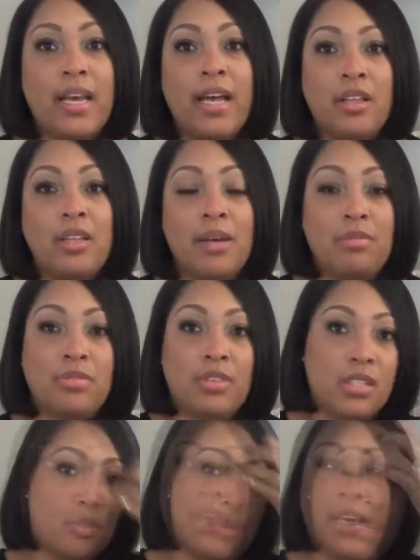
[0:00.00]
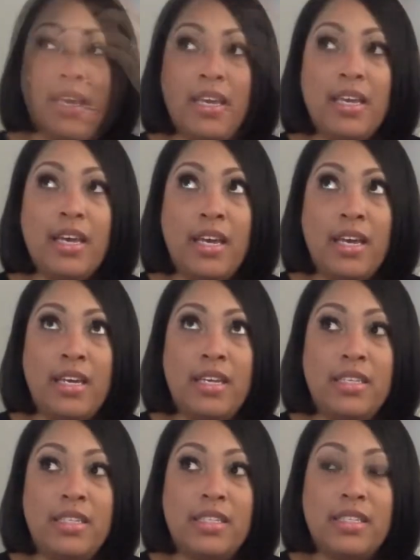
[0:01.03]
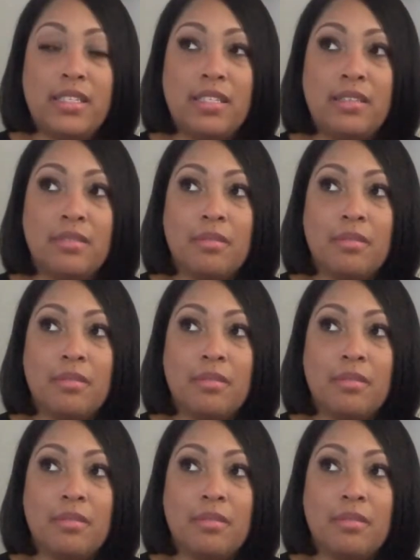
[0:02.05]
I thought that was really sweet. He is